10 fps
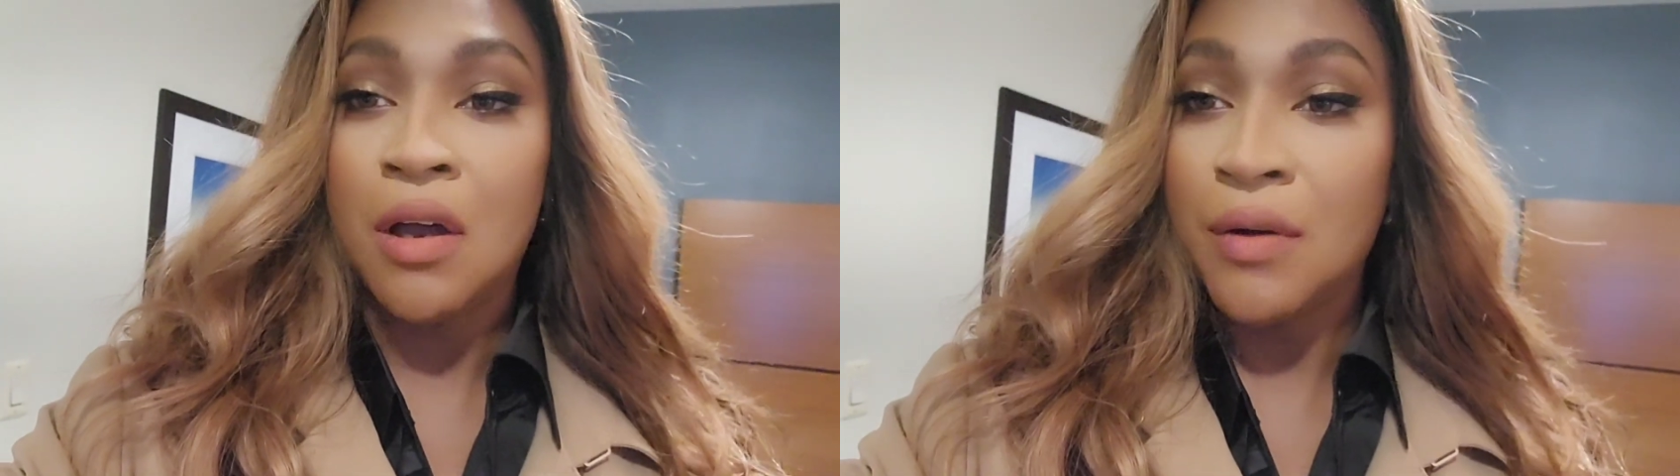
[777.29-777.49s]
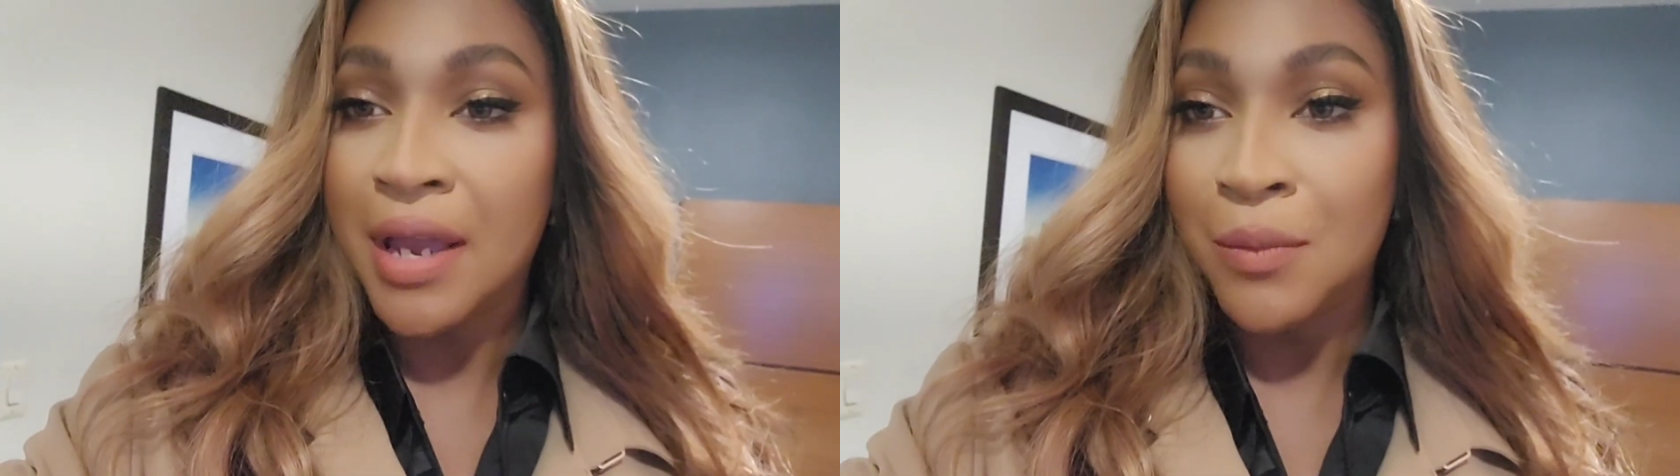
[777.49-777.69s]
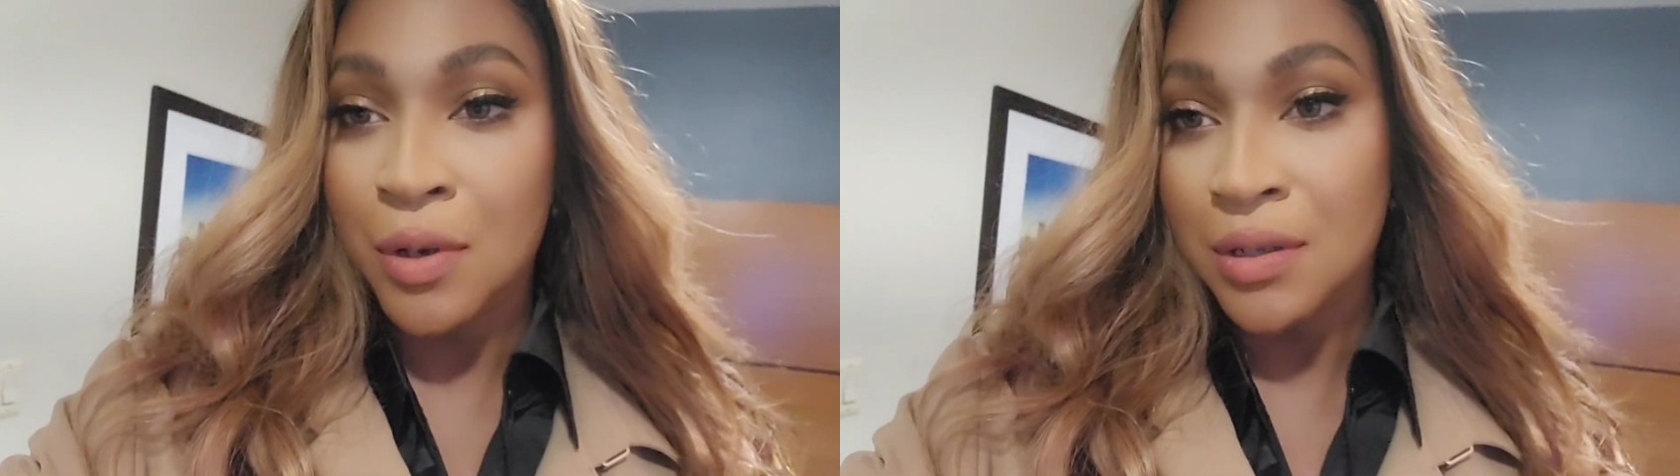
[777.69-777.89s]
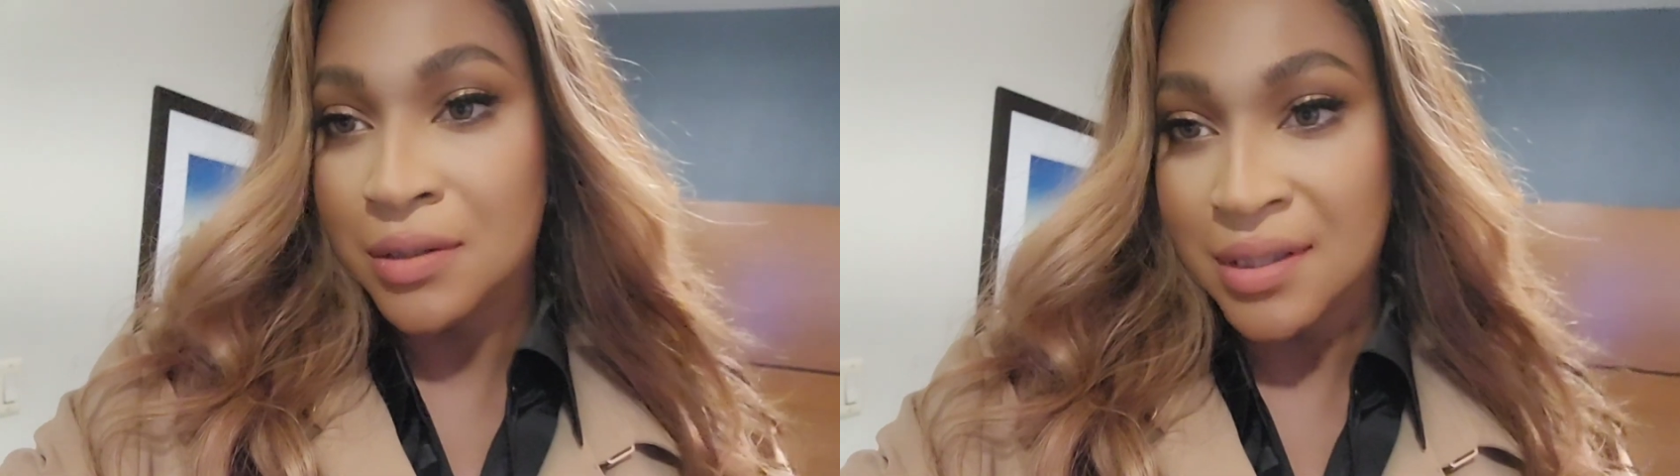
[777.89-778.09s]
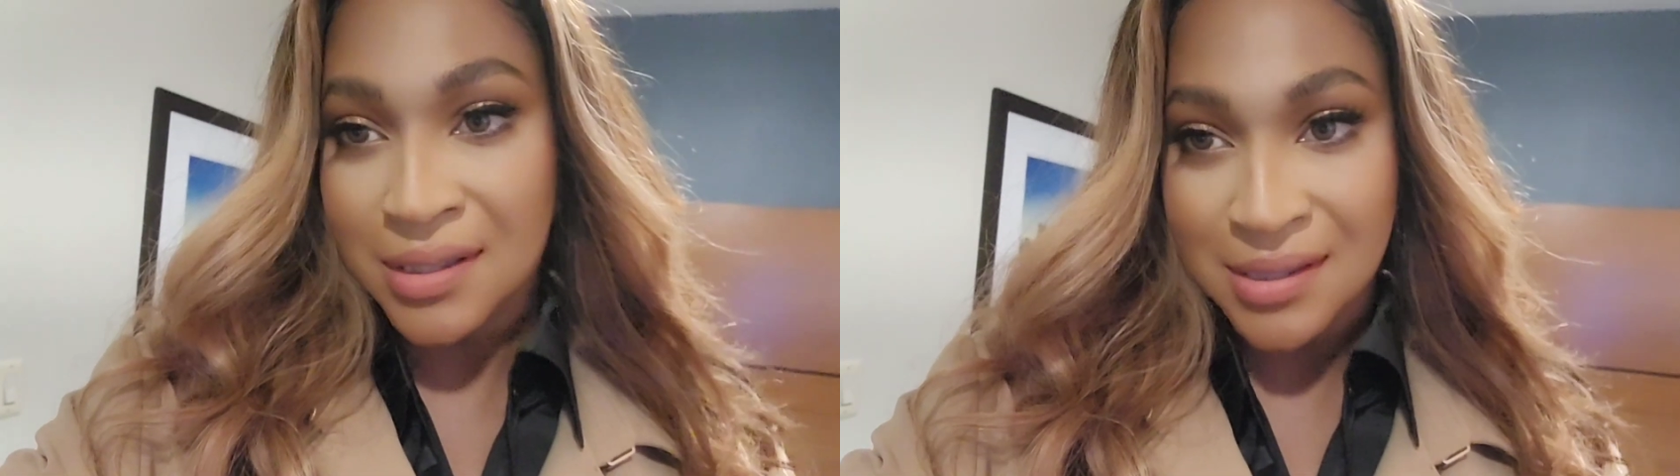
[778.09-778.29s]
all right,
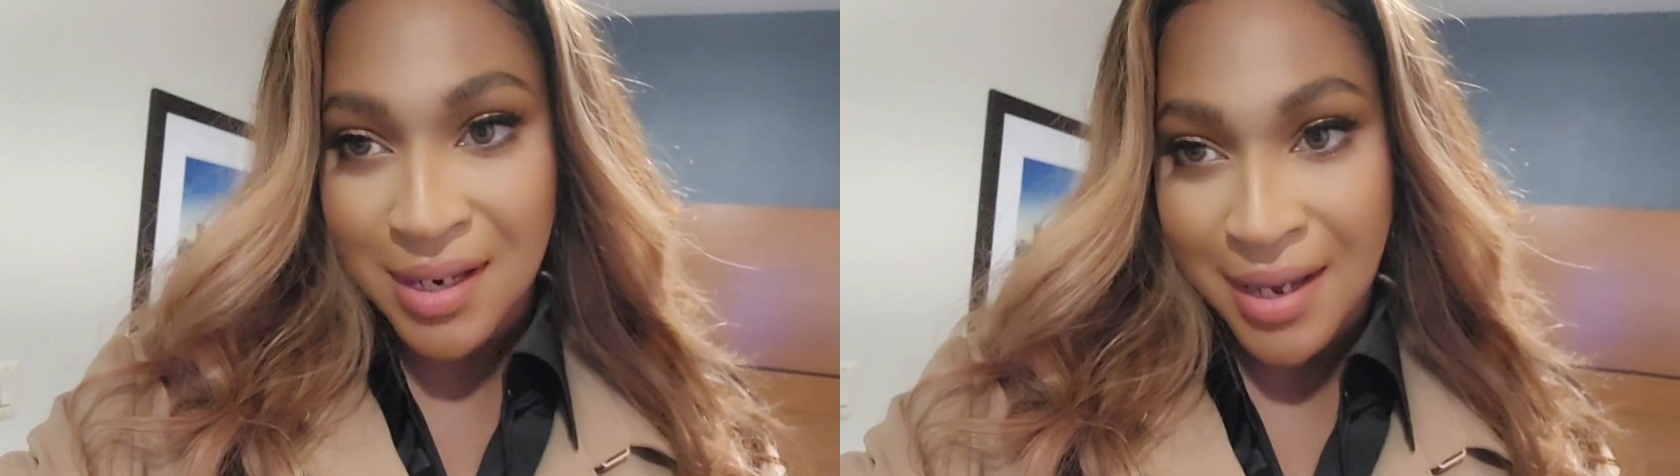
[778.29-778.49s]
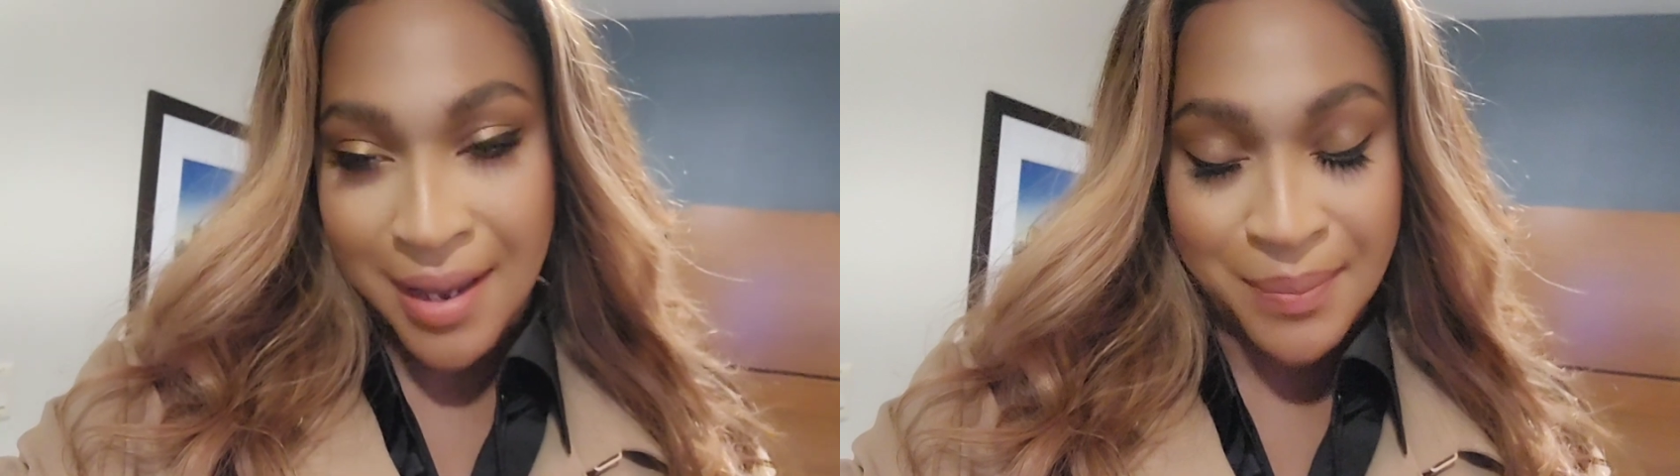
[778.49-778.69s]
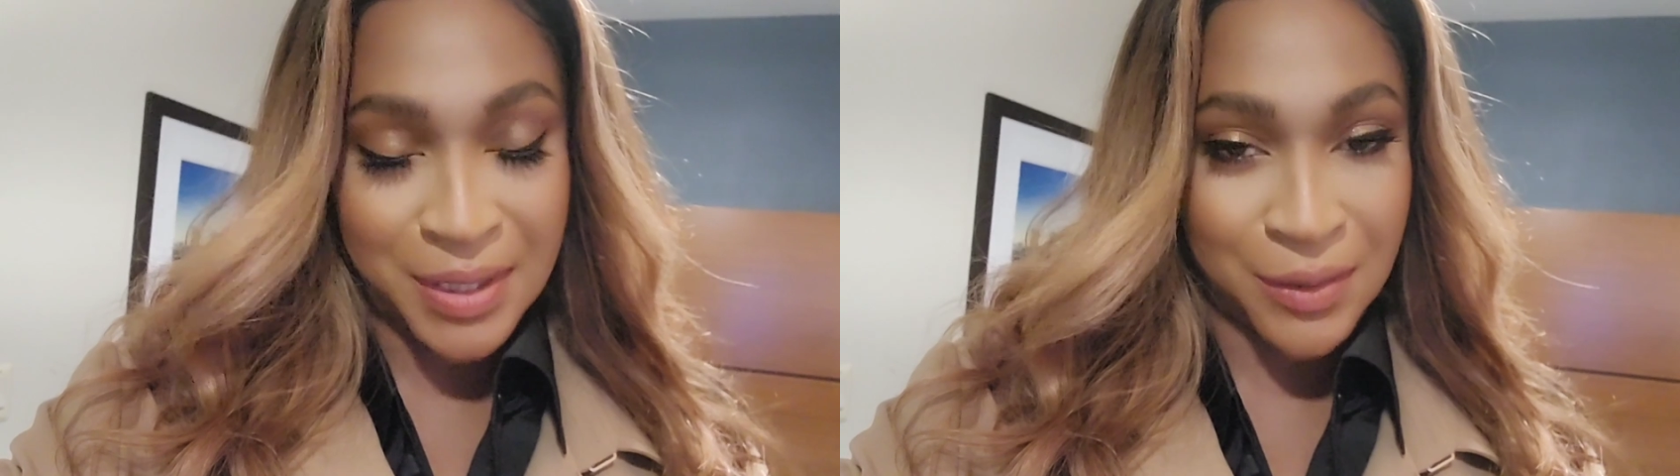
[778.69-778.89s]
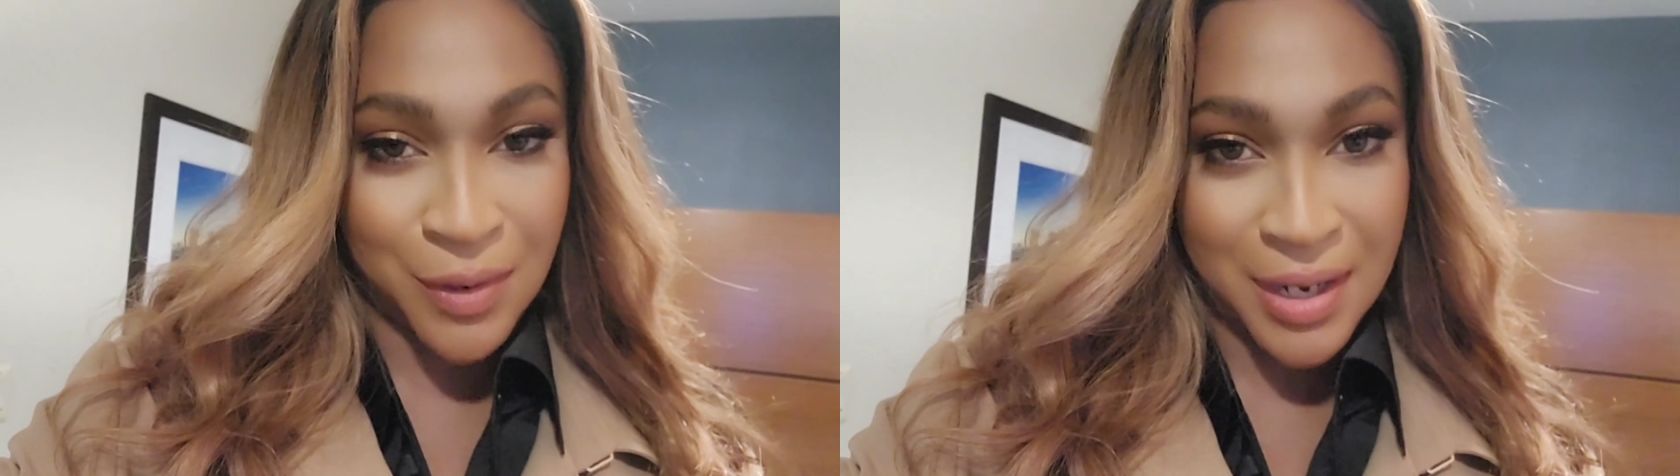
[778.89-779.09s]
well, then it's not happening,